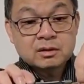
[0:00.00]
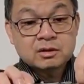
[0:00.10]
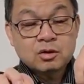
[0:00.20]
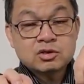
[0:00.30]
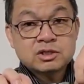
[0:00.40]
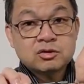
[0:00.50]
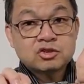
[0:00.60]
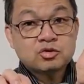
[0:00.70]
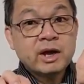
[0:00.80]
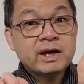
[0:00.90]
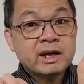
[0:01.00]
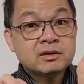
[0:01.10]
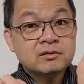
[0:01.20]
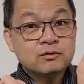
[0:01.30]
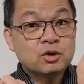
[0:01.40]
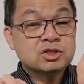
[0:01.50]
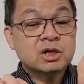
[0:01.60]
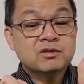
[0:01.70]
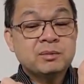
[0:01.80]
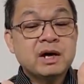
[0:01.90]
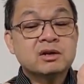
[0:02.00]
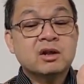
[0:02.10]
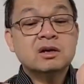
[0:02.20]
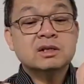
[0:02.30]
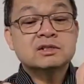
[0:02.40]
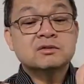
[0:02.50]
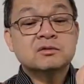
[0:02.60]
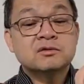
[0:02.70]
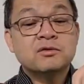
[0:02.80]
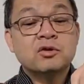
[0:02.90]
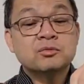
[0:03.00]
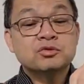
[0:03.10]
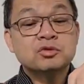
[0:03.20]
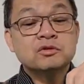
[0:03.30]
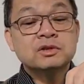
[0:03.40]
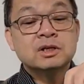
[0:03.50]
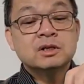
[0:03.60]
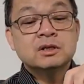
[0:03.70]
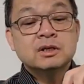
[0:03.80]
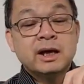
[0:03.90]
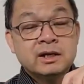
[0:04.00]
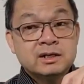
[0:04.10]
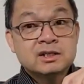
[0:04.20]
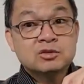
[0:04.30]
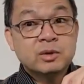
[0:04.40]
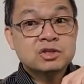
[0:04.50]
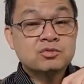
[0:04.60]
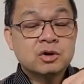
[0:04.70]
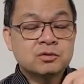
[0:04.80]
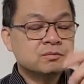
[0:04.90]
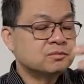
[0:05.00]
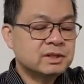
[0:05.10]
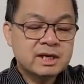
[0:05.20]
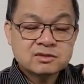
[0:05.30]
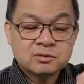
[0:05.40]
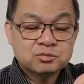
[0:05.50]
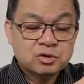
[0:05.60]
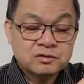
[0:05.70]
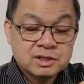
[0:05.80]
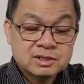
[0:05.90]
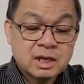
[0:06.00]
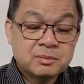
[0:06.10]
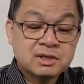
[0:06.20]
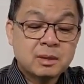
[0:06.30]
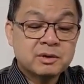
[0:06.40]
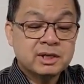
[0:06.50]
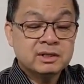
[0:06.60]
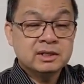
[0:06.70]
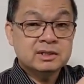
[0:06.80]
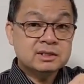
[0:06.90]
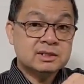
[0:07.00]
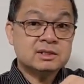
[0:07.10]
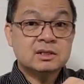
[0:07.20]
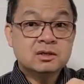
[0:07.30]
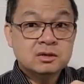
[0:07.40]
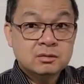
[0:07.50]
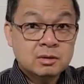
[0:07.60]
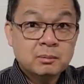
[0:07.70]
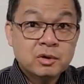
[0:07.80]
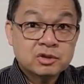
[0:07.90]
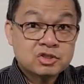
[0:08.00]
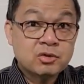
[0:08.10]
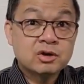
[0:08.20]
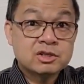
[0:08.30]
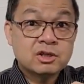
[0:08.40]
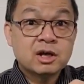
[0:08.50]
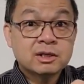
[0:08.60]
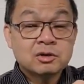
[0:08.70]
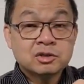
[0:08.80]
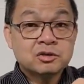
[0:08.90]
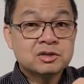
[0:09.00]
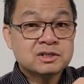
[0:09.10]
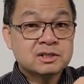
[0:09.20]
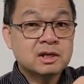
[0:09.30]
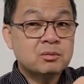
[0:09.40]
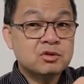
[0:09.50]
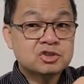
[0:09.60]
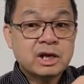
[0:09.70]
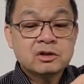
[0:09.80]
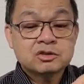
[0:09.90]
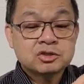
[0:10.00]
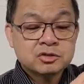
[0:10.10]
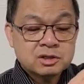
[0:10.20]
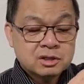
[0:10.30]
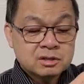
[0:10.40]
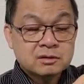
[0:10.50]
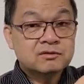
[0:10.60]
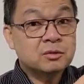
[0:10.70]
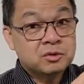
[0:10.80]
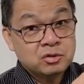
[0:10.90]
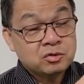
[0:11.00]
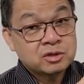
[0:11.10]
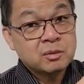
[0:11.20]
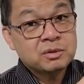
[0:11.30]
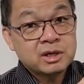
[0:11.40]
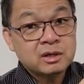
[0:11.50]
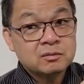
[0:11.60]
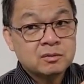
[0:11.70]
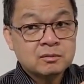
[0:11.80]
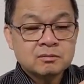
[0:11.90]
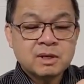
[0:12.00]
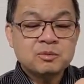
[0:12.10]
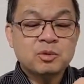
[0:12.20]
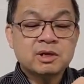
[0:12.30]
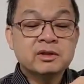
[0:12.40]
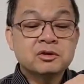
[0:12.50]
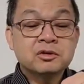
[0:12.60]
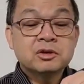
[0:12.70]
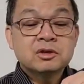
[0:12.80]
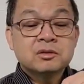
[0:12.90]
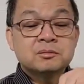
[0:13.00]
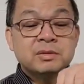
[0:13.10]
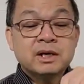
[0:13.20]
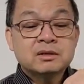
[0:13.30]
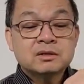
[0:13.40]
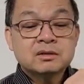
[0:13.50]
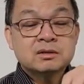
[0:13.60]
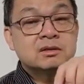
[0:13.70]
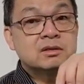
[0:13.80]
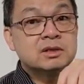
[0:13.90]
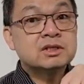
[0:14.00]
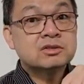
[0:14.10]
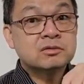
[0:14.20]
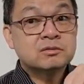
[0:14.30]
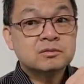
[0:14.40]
Cold Steel Triad version of a back lock, it's still far improved, and it is way stronger. Tests have proven this time and time again that this is about the strongest lock out there. There's a couple of challengers from their own company and maybe one other, but these are,